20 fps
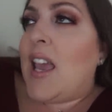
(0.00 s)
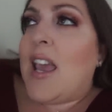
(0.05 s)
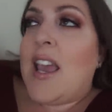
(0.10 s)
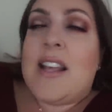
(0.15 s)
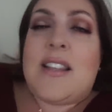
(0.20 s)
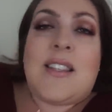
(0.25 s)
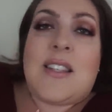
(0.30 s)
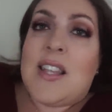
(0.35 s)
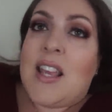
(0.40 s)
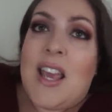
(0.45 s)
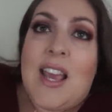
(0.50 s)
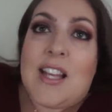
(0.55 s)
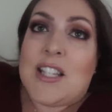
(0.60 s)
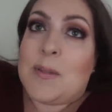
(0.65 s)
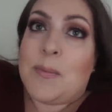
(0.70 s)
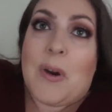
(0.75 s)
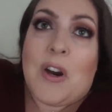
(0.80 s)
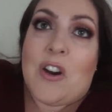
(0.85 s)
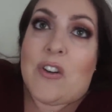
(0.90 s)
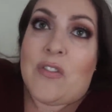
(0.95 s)
It's,
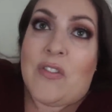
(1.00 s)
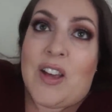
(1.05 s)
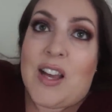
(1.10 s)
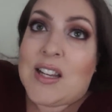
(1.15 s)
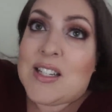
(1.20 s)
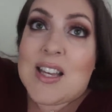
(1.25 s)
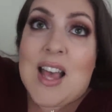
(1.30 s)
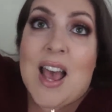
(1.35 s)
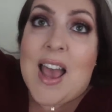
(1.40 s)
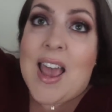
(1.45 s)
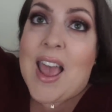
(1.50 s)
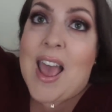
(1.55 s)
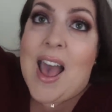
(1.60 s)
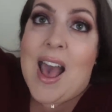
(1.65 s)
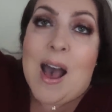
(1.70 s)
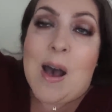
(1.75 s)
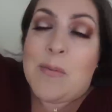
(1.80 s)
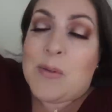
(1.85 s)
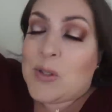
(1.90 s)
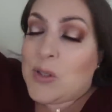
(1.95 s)
it's perfect. I
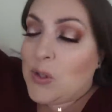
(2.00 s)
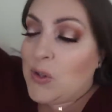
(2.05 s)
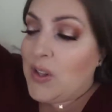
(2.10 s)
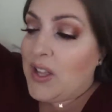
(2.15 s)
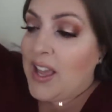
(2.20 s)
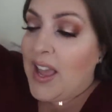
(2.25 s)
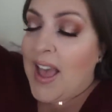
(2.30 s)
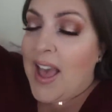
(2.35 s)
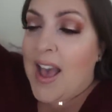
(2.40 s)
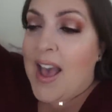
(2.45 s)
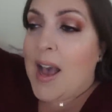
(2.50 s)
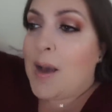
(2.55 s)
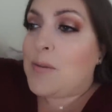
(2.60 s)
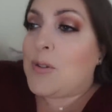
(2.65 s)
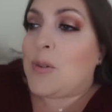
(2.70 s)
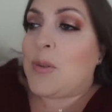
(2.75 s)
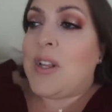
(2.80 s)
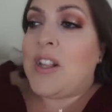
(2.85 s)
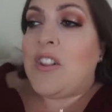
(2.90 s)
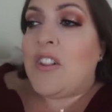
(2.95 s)
absolutely,
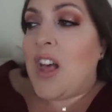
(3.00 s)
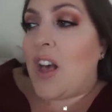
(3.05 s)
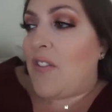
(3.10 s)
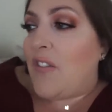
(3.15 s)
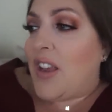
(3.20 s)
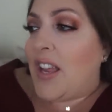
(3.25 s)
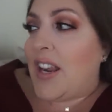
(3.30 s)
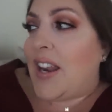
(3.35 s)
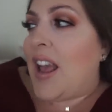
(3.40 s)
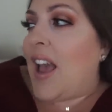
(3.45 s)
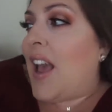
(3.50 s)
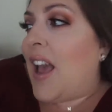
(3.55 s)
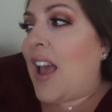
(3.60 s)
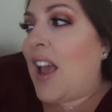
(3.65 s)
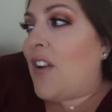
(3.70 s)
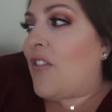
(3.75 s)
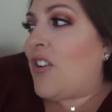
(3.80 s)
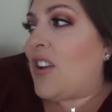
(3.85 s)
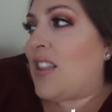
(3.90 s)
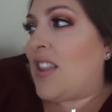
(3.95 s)
absolutely love it.
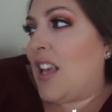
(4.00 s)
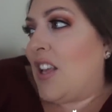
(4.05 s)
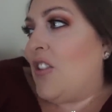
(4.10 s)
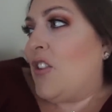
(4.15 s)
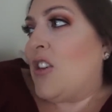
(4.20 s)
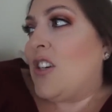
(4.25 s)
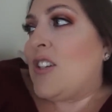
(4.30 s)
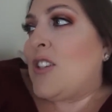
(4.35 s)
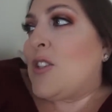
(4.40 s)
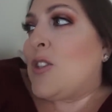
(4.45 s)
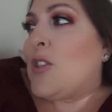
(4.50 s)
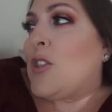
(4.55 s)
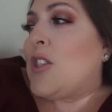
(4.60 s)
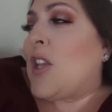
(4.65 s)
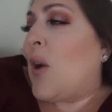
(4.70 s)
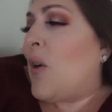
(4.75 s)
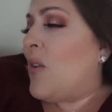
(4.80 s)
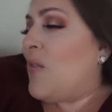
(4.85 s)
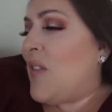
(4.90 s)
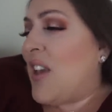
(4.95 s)
Everything looks
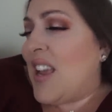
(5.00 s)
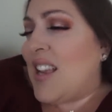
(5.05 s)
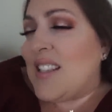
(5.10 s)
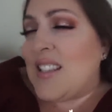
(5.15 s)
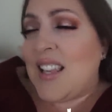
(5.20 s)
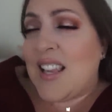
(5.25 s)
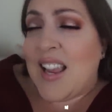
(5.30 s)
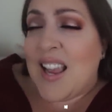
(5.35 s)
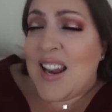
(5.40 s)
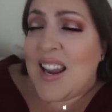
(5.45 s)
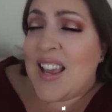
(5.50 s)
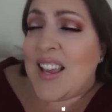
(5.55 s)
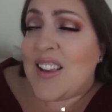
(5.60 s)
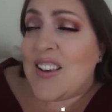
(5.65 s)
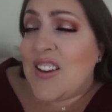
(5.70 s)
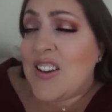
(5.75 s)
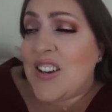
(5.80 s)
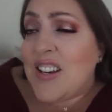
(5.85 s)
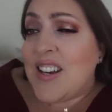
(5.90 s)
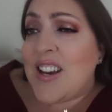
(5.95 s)
so amazing and I
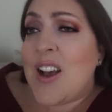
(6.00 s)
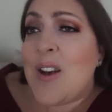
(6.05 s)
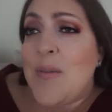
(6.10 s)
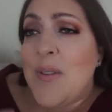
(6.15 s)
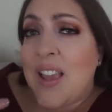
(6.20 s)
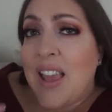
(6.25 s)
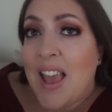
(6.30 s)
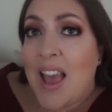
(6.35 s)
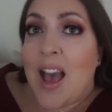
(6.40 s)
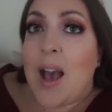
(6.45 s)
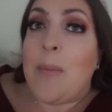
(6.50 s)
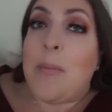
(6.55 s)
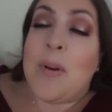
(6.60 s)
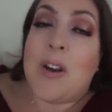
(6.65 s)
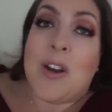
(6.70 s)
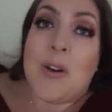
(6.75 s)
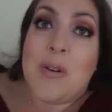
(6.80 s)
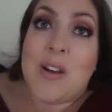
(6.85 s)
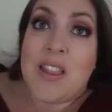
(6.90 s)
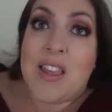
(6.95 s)
could not be
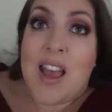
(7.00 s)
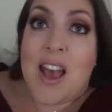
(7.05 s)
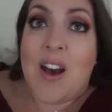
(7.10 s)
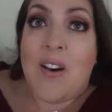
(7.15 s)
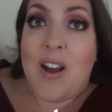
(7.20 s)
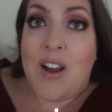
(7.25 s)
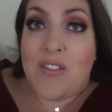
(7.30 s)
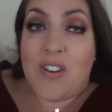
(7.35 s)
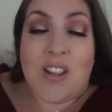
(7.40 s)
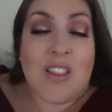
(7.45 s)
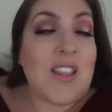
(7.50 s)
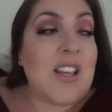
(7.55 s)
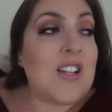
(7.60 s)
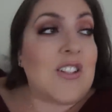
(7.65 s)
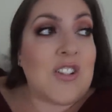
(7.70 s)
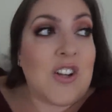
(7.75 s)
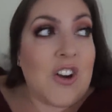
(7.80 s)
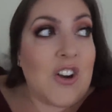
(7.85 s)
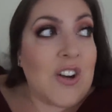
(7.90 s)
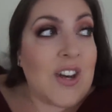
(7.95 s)
happier with how
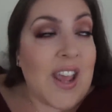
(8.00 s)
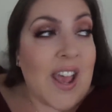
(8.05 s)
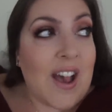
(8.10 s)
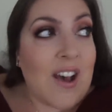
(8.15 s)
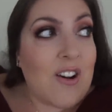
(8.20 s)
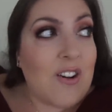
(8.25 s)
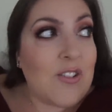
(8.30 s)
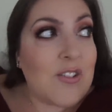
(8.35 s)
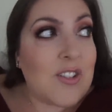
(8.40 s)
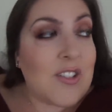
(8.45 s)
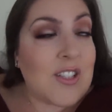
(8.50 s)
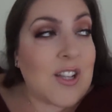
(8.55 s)
everything turned out.